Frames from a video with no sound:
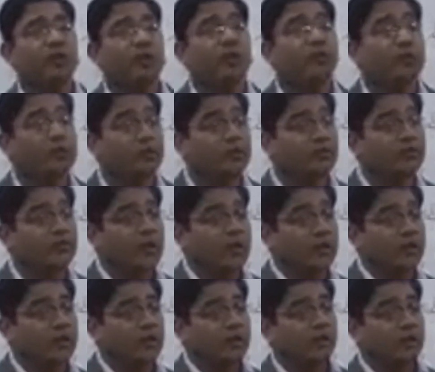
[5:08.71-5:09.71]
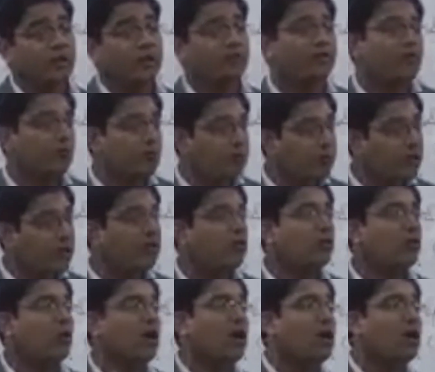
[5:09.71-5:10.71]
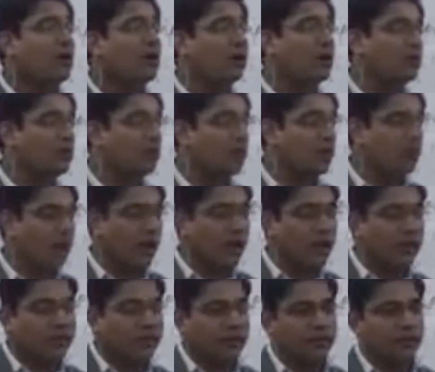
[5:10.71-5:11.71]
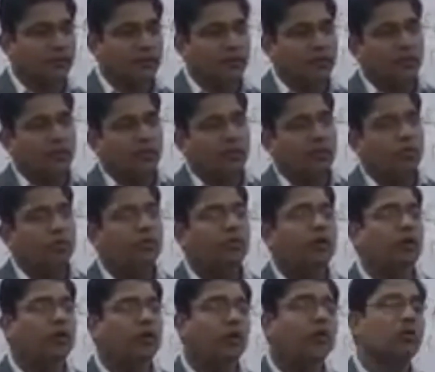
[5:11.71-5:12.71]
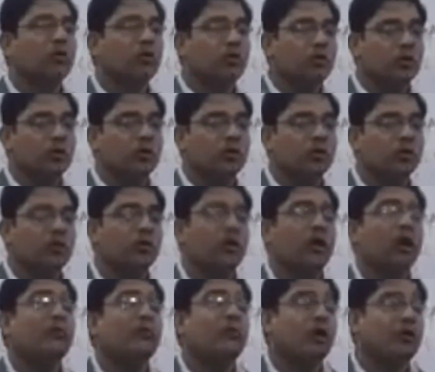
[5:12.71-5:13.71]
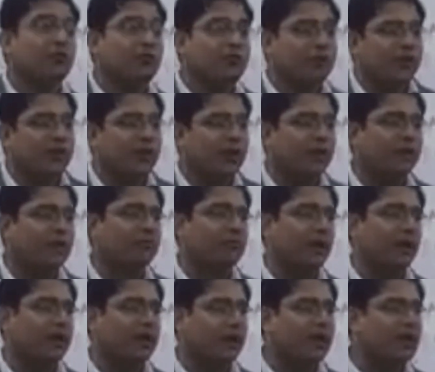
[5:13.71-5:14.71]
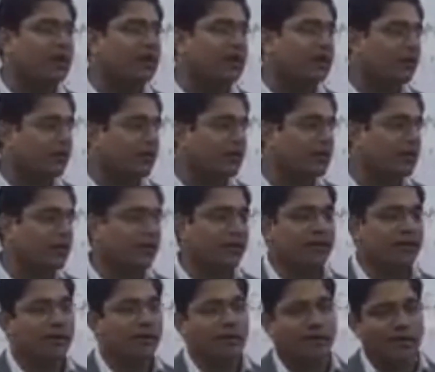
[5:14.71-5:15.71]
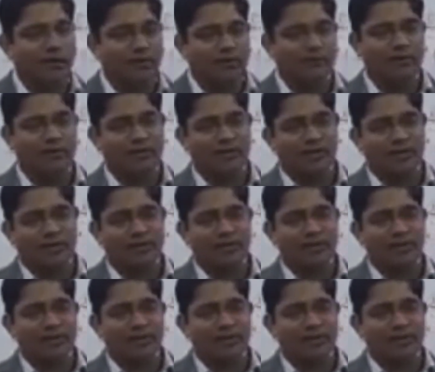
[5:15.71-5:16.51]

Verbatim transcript: It means that if nobody is violating your right, you cannot go to the court, I am not feeling my right are not there and etc.